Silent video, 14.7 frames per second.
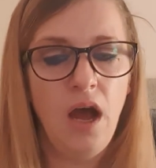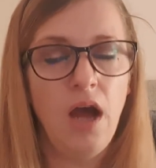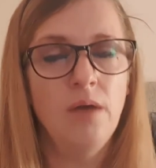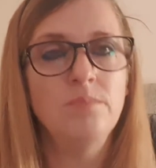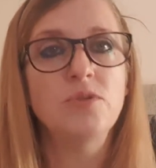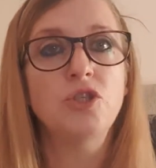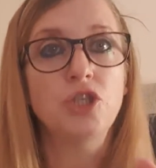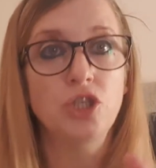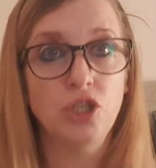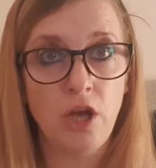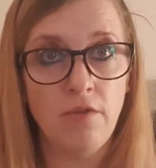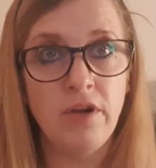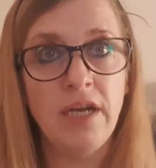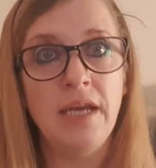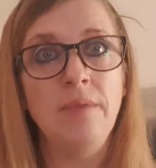So
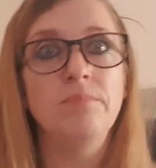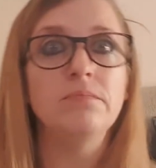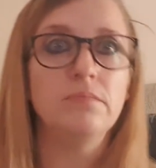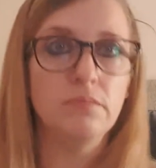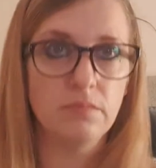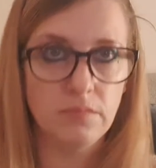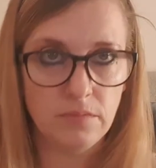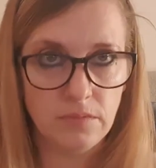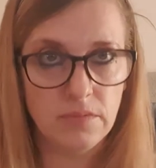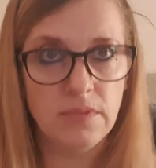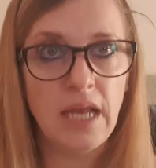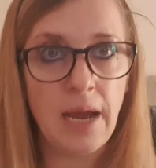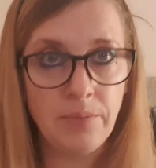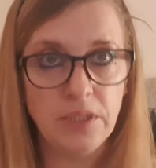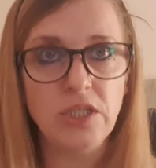sorry,
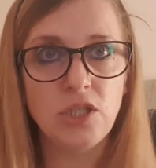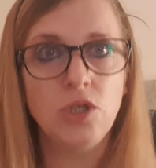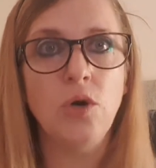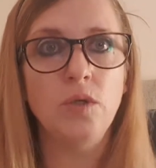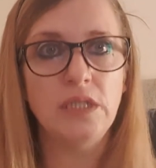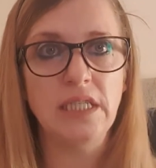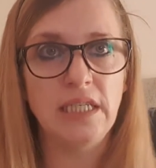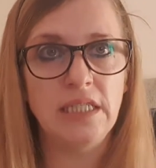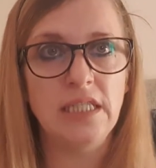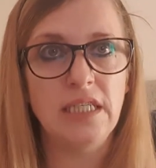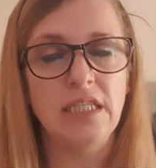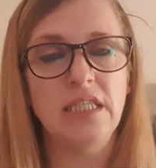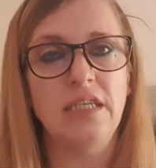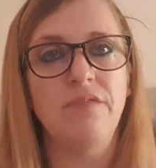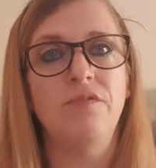now it's
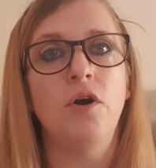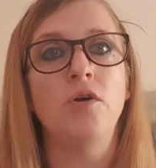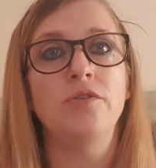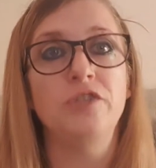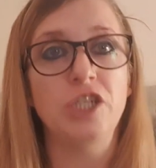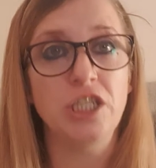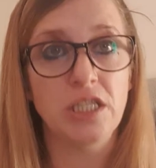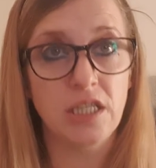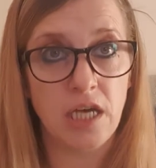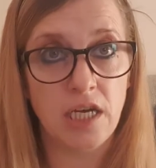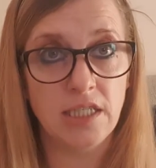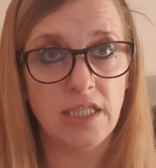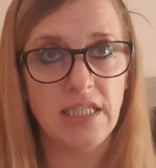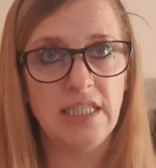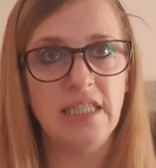1965. She's
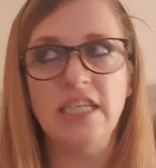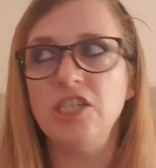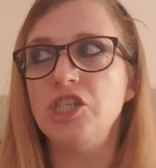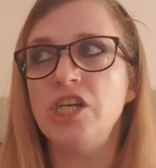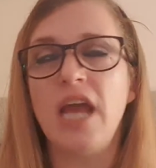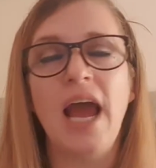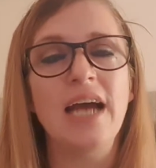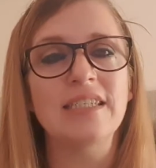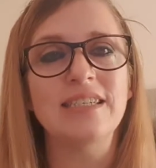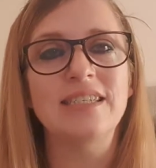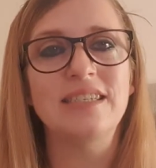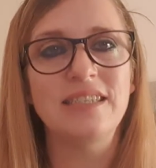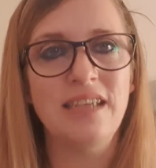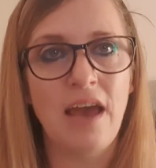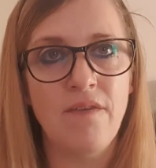36. She has
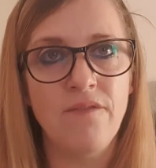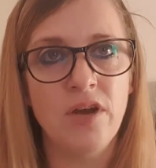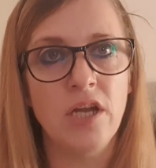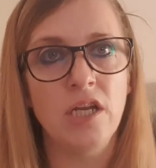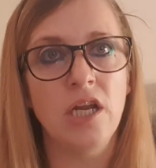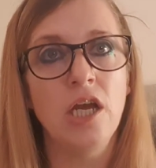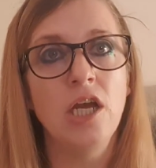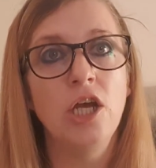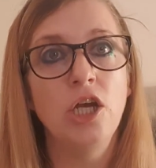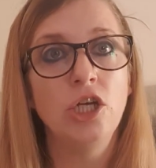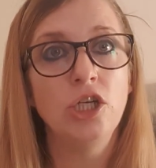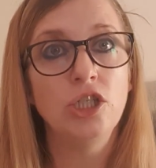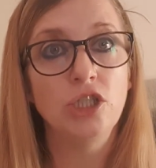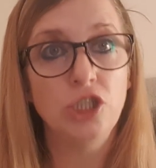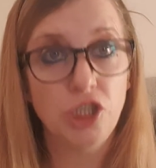7
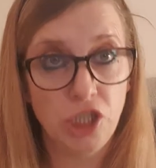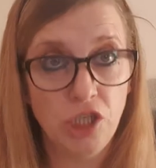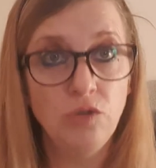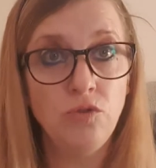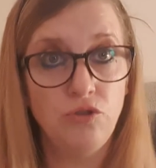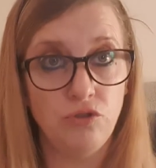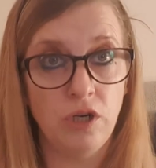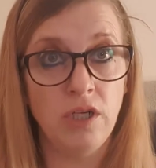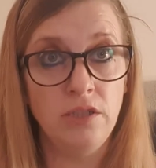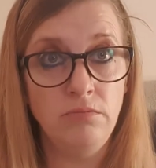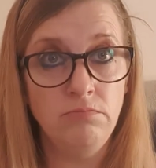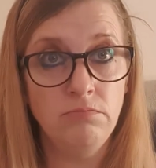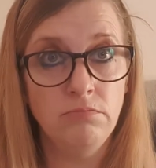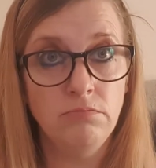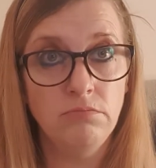children.
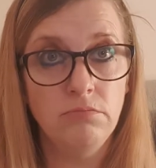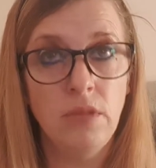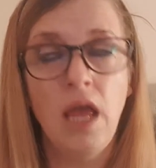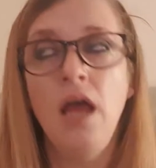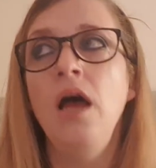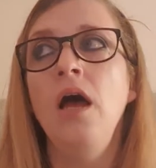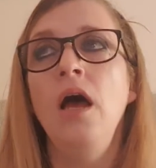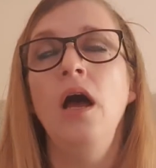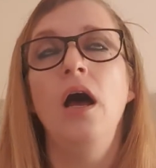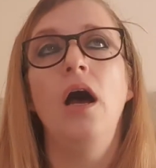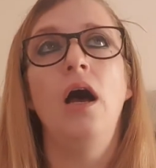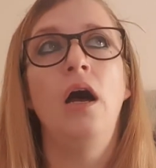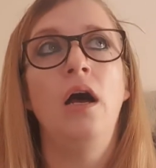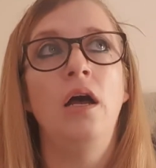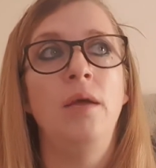
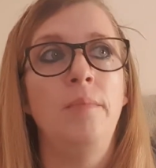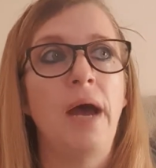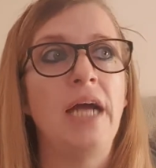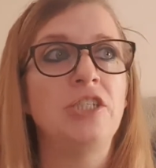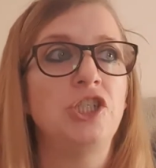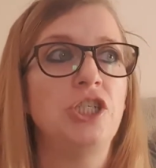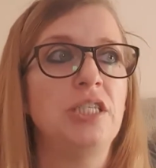And she's